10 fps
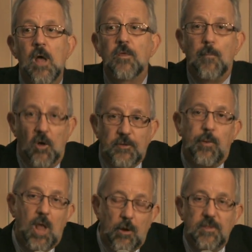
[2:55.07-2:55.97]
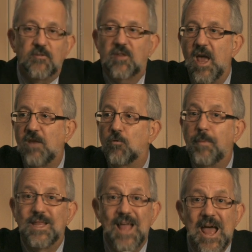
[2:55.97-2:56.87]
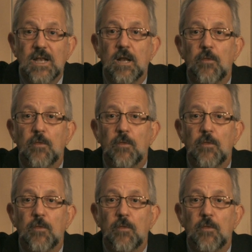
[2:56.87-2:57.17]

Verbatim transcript: The multiplier in this case would be 10.